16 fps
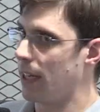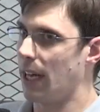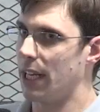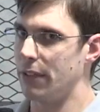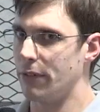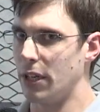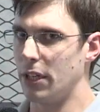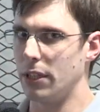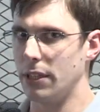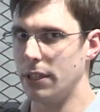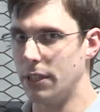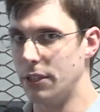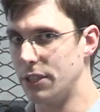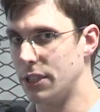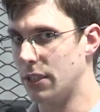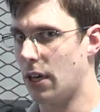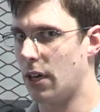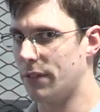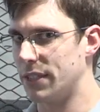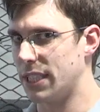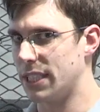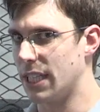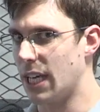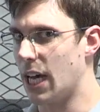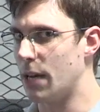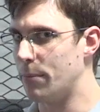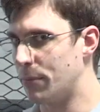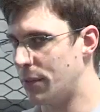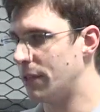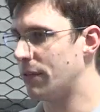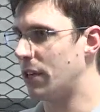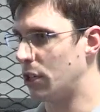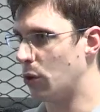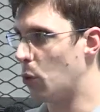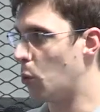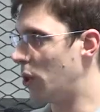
and you're using half at a time, but you've only got